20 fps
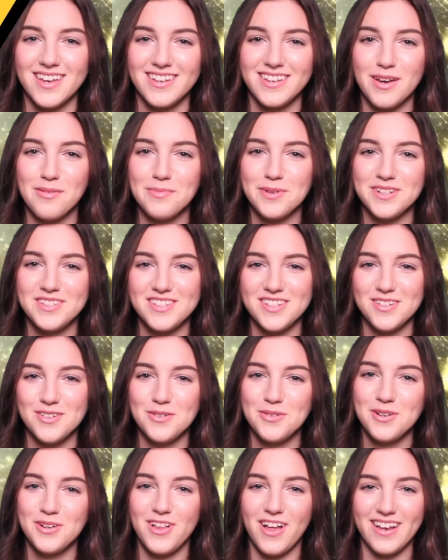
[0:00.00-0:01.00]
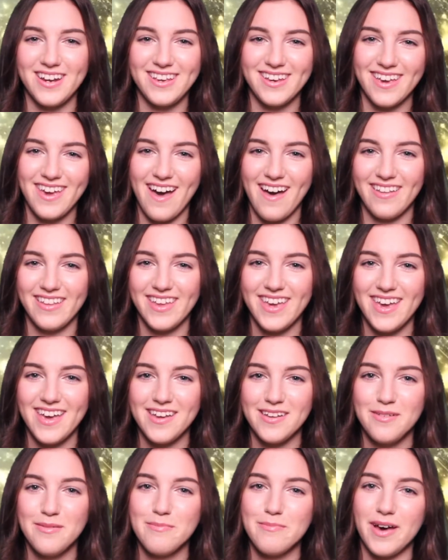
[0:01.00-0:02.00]
Number two, Claudia
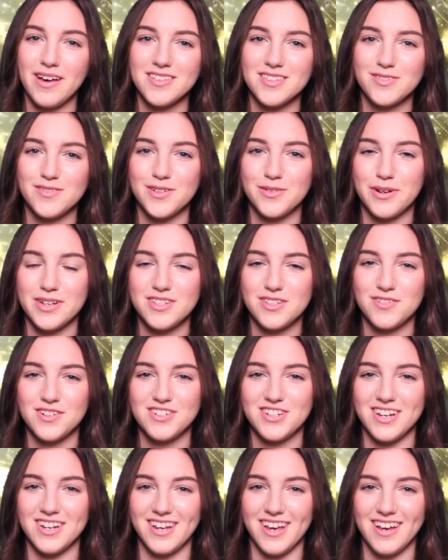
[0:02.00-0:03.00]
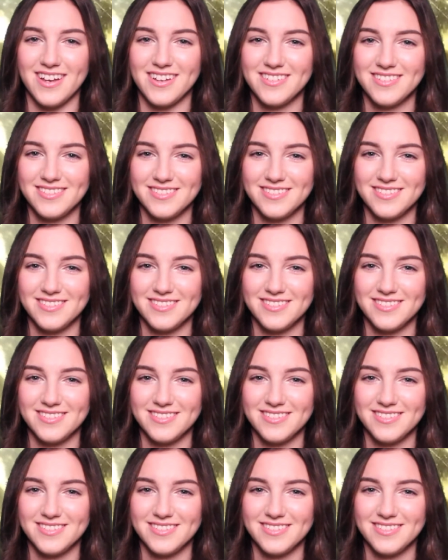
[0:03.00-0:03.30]
Callahan, Moundsville, West Virginia.